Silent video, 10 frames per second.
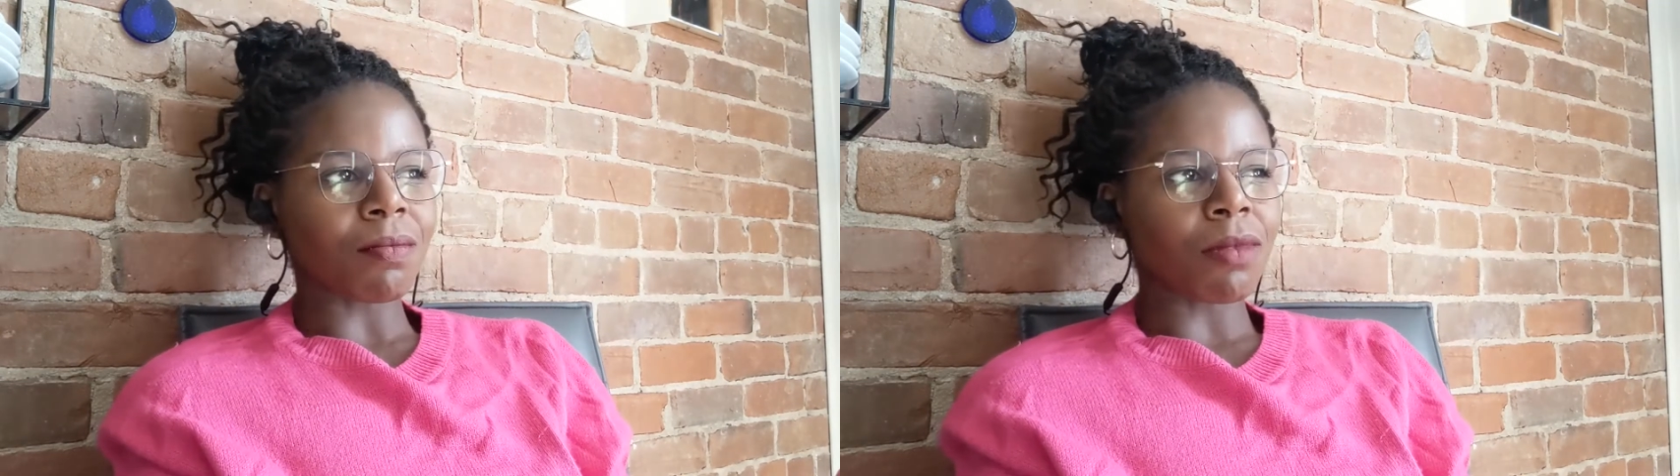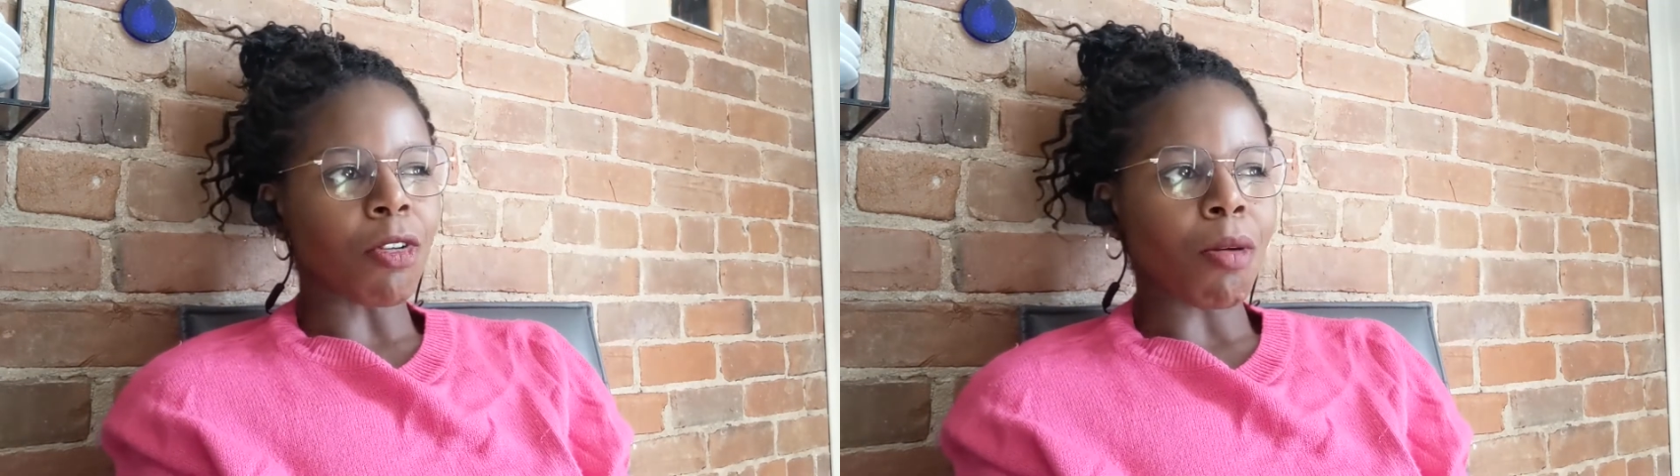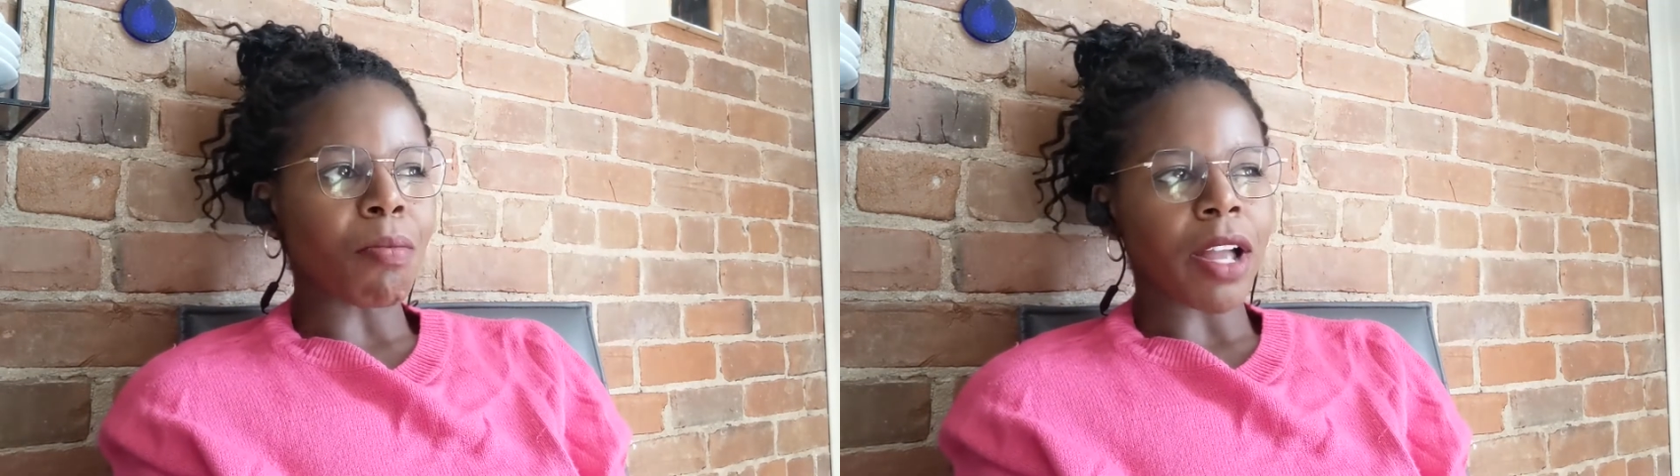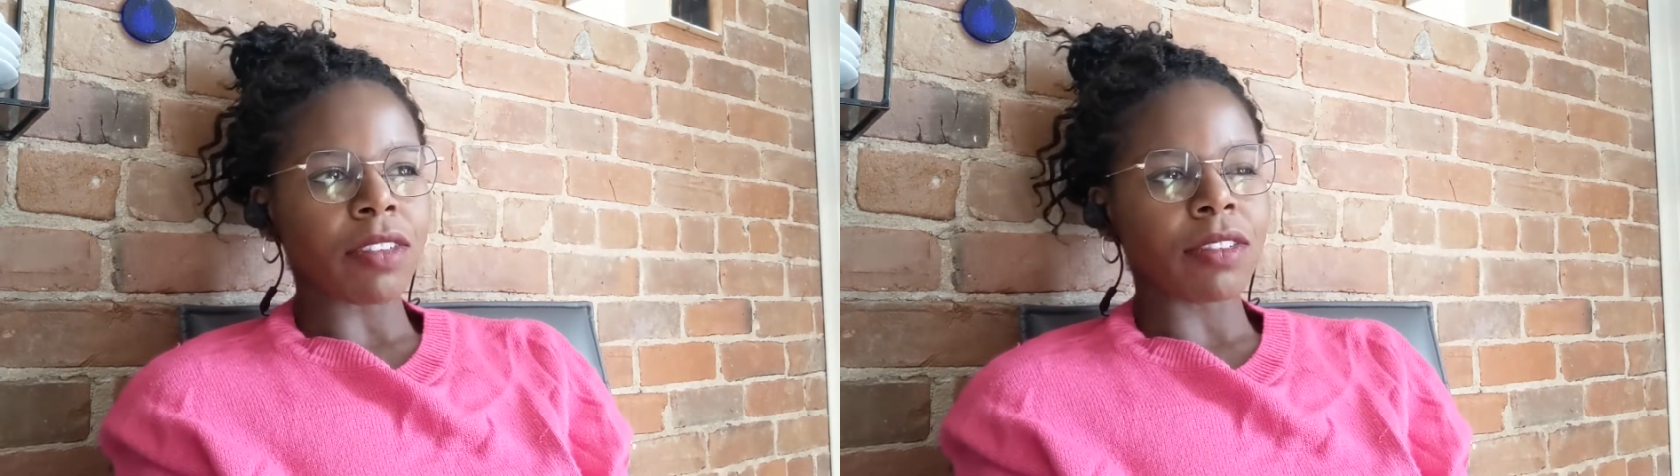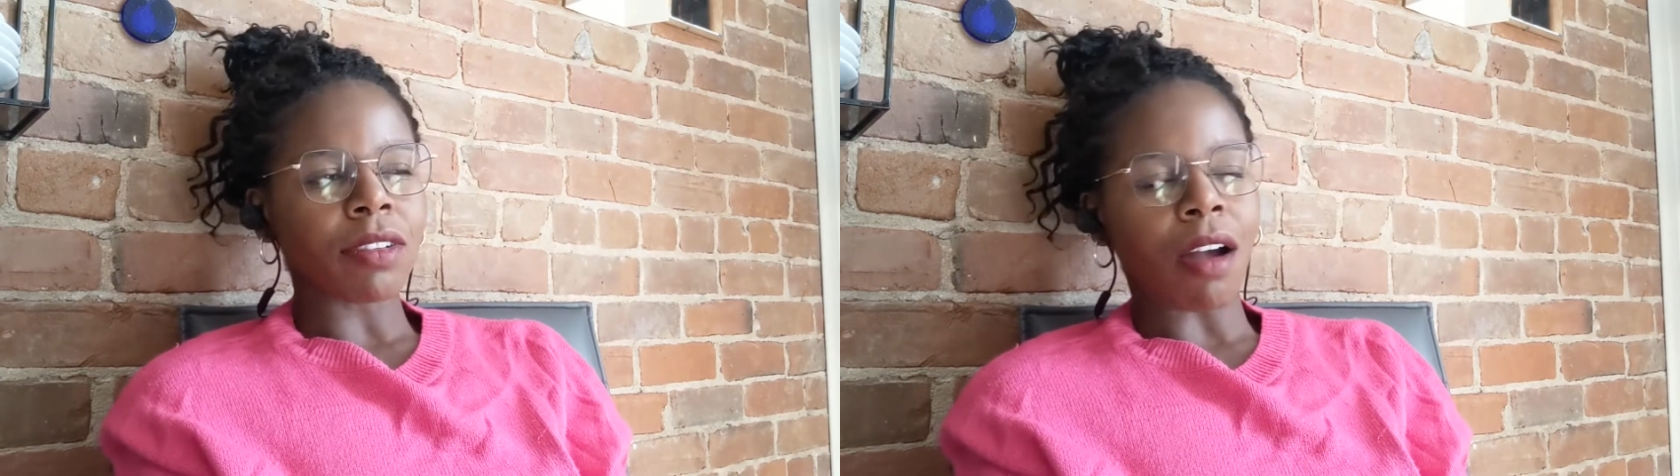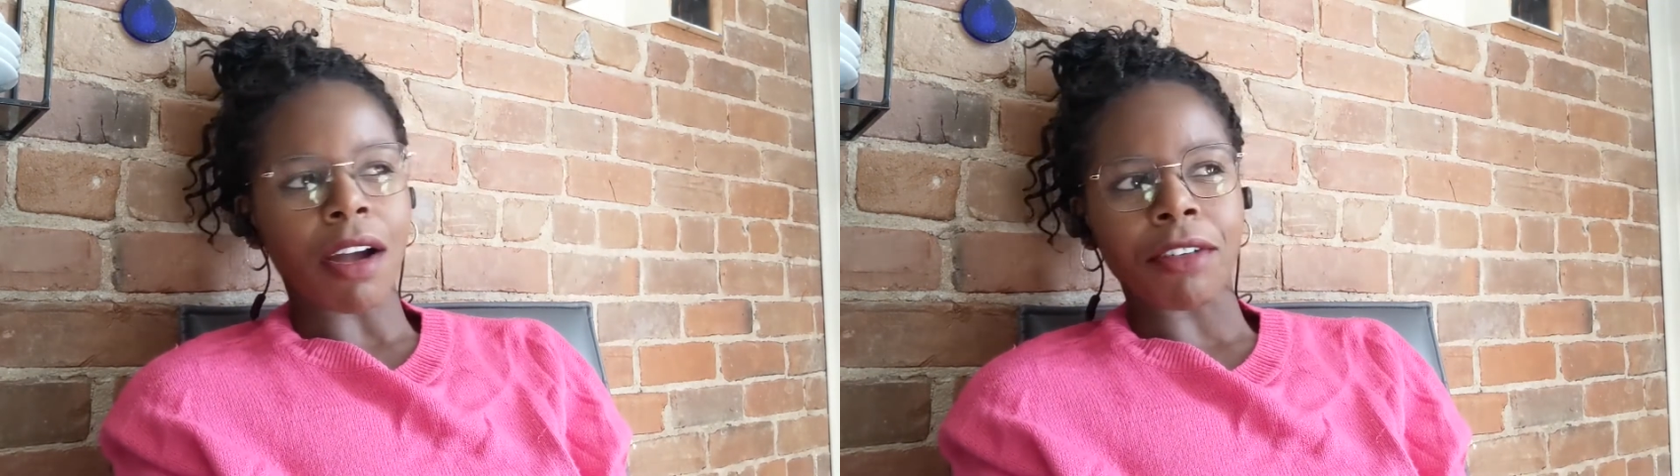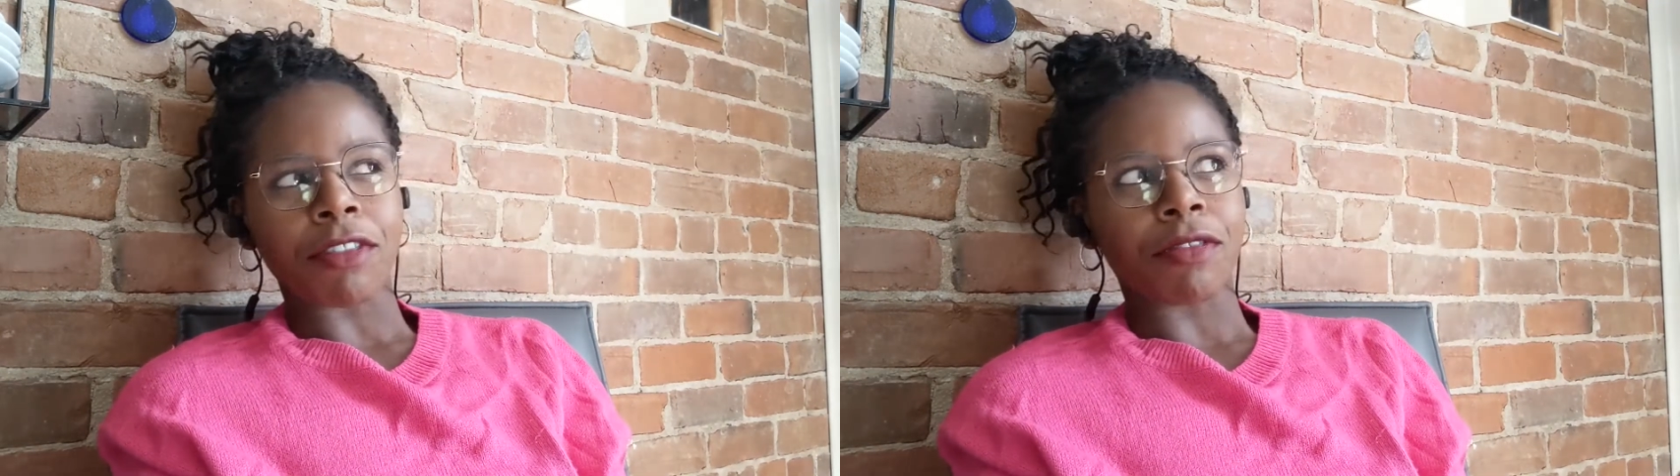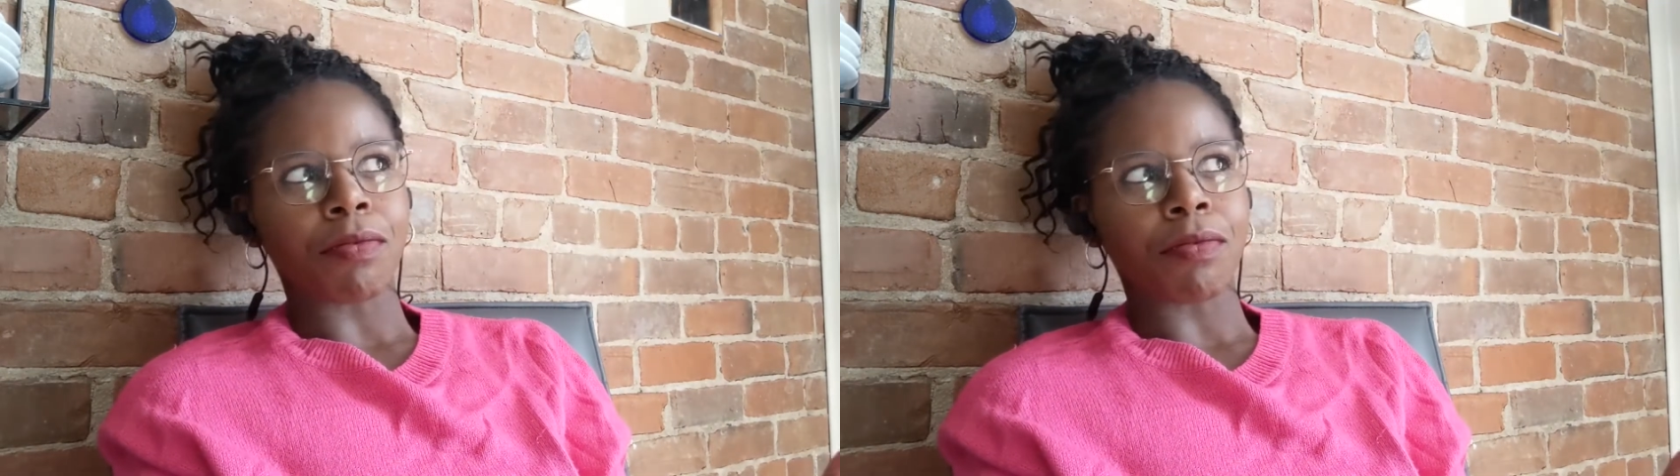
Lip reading: know much of